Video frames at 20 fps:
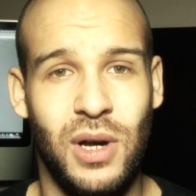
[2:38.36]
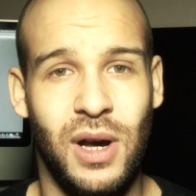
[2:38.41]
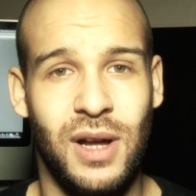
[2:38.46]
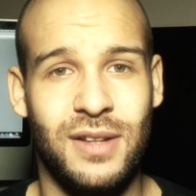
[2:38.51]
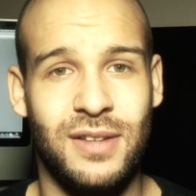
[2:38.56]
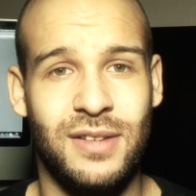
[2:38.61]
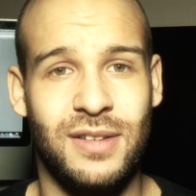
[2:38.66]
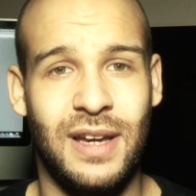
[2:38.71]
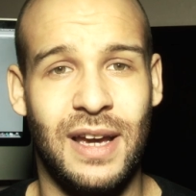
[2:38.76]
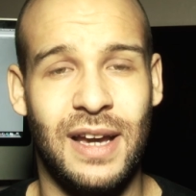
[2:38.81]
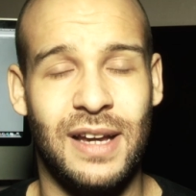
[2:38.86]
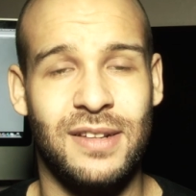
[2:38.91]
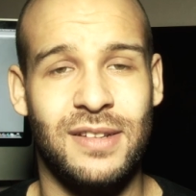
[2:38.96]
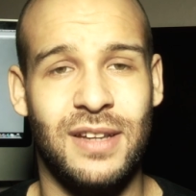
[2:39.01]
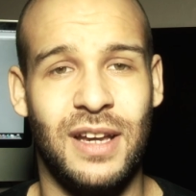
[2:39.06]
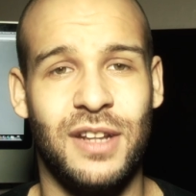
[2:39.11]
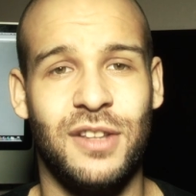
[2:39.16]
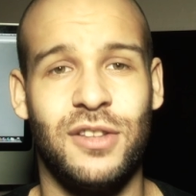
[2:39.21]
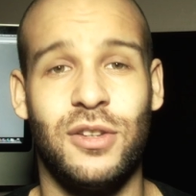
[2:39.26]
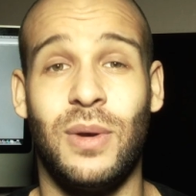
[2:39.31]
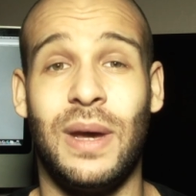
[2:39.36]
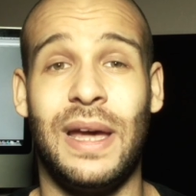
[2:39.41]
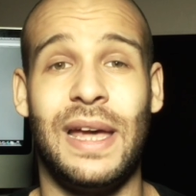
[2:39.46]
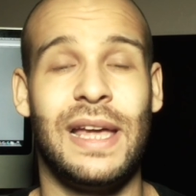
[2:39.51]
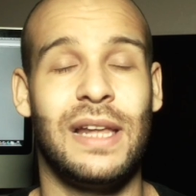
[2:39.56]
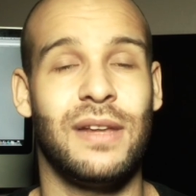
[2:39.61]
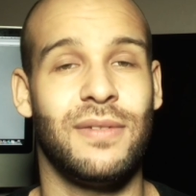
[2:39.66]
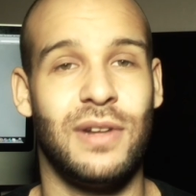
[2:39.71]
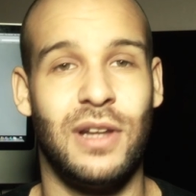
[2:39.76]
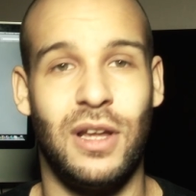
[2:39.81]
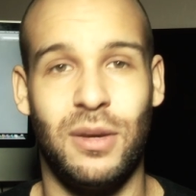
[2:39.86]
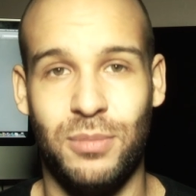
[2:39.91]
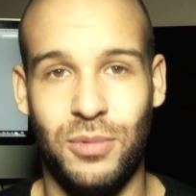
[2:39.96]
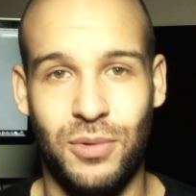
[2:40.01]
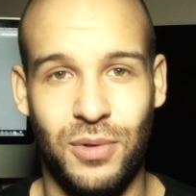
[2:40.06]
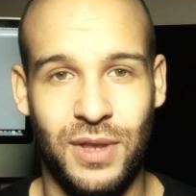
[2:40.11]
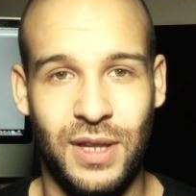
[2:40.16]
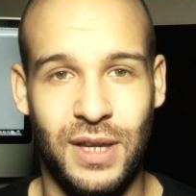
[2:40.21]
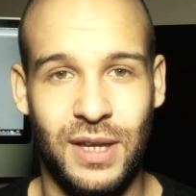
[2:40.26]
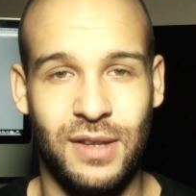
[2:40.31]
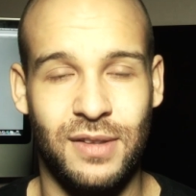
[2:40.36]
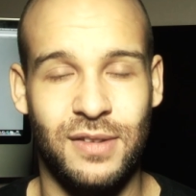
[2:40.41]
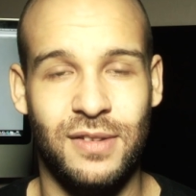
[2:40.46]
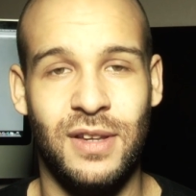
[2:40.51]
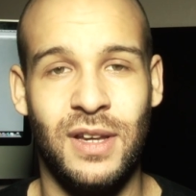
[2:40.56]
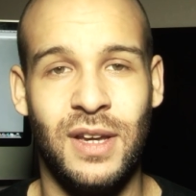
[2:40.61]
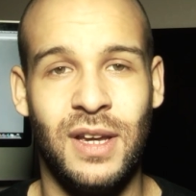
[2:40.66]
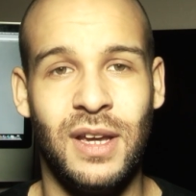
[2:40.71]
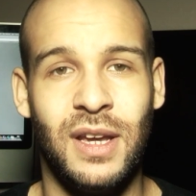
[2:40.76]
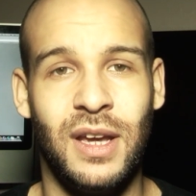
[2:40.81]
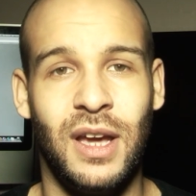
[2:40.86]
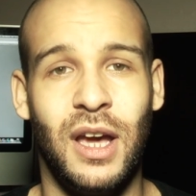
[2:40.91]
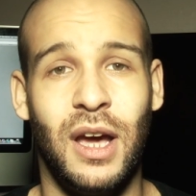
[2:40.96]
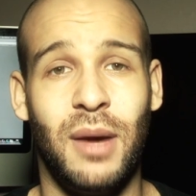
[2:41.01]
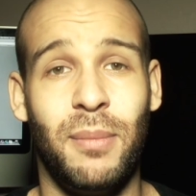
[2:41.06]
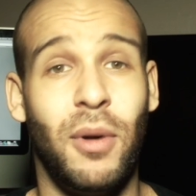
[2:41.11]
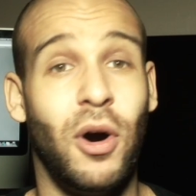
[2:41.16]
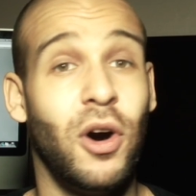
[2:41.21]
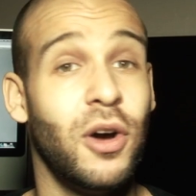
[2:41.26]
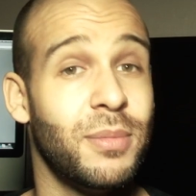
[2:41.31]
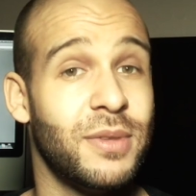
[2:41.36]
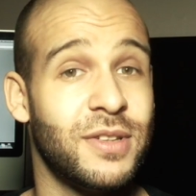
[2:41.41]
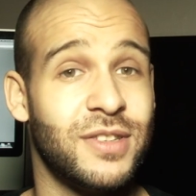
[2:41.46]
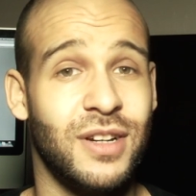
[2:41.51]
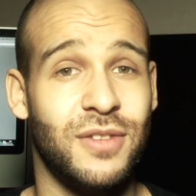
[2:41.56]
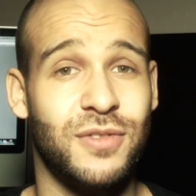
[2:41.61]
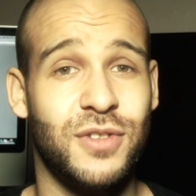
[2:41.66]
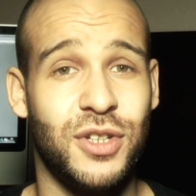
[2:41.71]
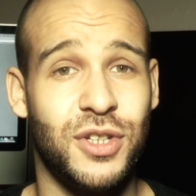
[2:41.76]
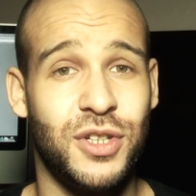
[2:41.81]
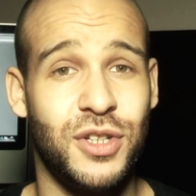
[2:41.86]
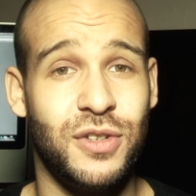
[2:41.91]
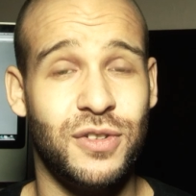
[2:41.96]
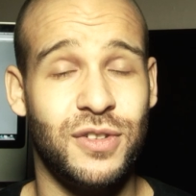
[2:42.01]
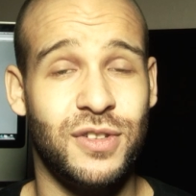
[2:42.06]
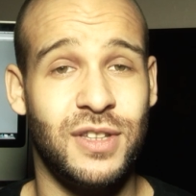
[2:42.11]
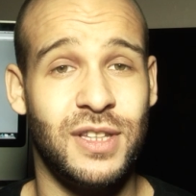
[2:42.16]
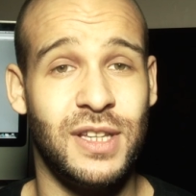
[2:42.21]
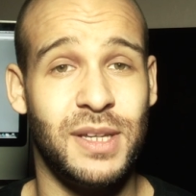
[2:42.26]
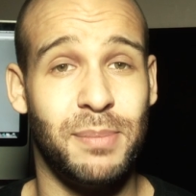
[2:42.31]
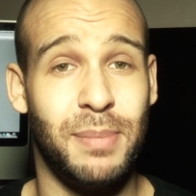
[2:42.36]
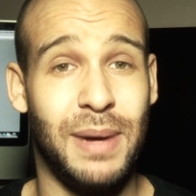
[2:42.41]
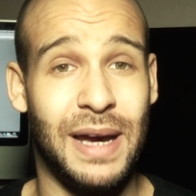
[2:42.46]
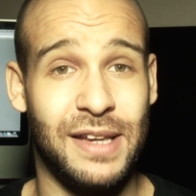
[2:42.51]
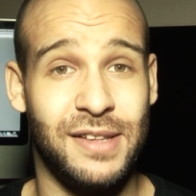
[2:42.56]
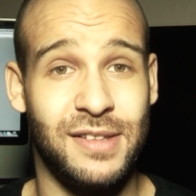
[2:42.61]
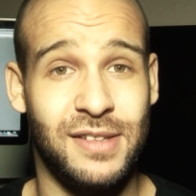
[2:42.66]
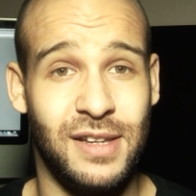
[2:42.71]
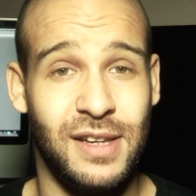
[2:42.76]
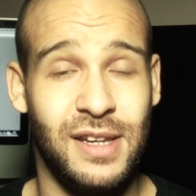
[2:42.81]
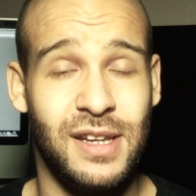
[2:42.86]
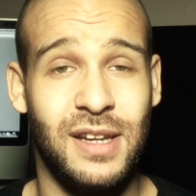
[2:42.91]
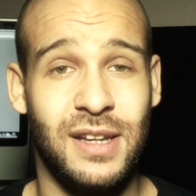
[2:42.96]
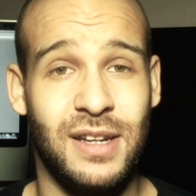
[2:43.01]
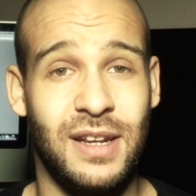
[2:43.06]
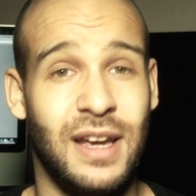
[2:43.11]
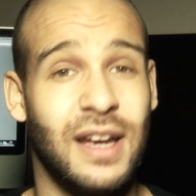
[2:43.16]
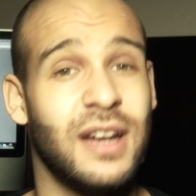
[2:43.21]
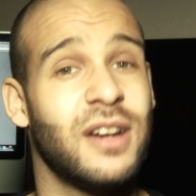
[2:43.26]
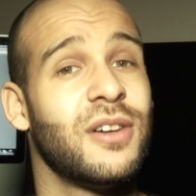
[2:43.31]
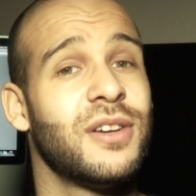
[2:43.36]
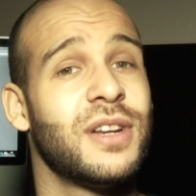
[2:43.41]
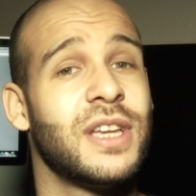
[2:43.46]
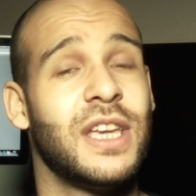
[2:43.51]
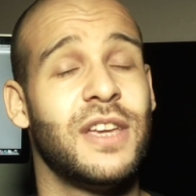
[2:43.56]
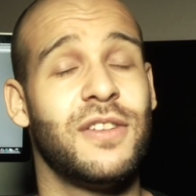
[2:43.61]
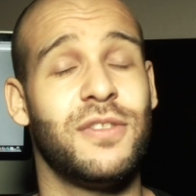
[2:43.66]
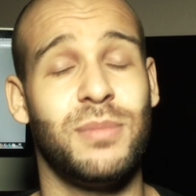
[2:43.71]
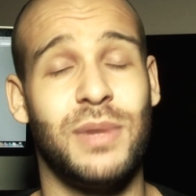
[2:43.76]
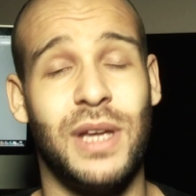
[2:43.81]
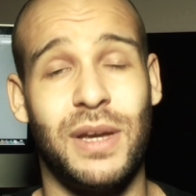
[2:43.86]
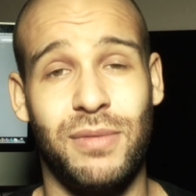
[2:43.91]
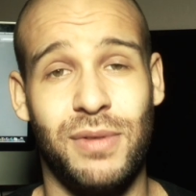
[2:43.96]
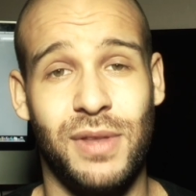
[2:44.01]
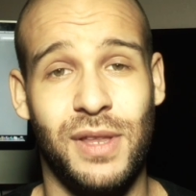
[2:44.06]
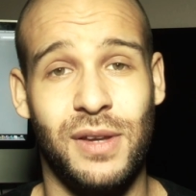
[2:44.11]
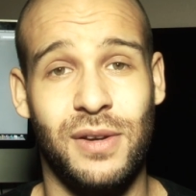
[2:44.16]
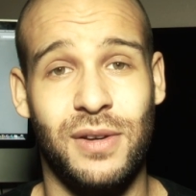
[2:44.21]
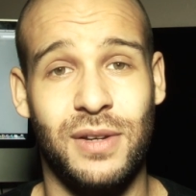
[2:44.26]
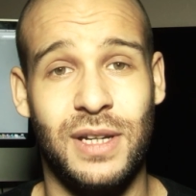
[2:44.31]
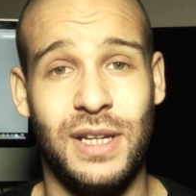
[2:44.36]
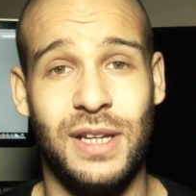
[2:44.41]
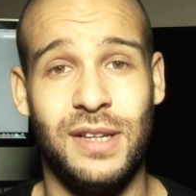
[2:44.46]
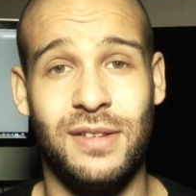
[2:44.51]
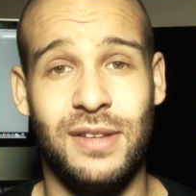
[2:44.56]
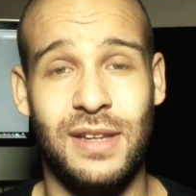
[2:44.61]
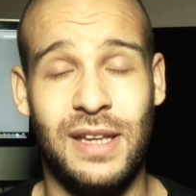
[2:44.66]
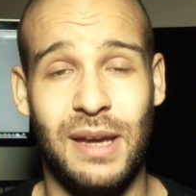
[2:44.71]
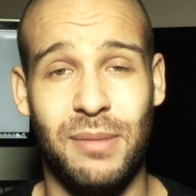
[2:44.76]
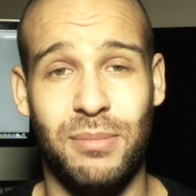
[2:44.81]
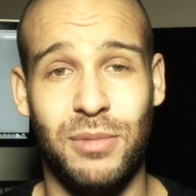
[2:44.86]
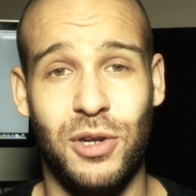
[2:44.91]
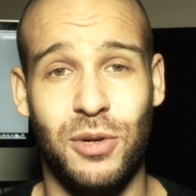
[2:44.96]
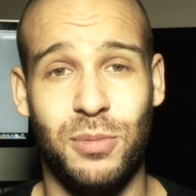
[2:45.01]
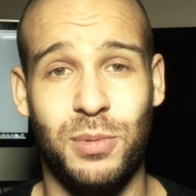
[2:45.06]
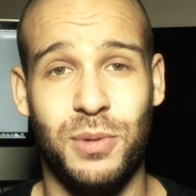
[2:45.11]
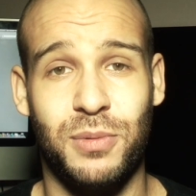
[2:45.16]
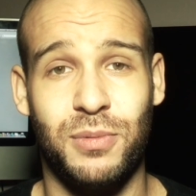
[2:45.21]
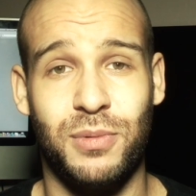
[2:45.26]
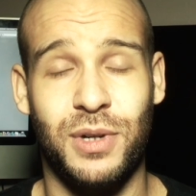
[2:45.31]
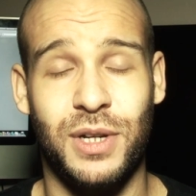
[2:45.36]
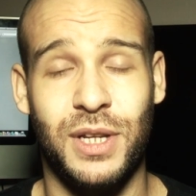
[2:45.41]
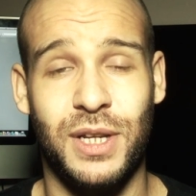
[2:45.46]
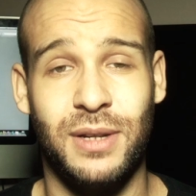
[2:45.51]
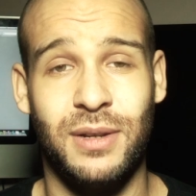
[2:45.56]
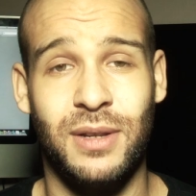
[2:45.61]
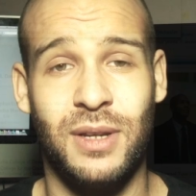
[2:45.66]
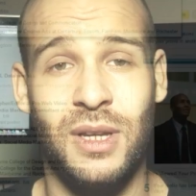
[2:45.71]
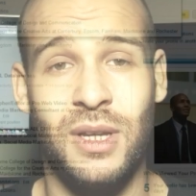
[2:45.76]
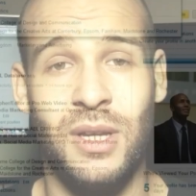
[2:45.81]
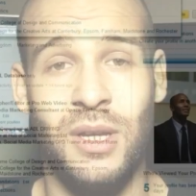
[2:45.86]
contacts and do a hell of a lot more things. I myself just use the basic, and that kind of gives me everything I need to get me up and running.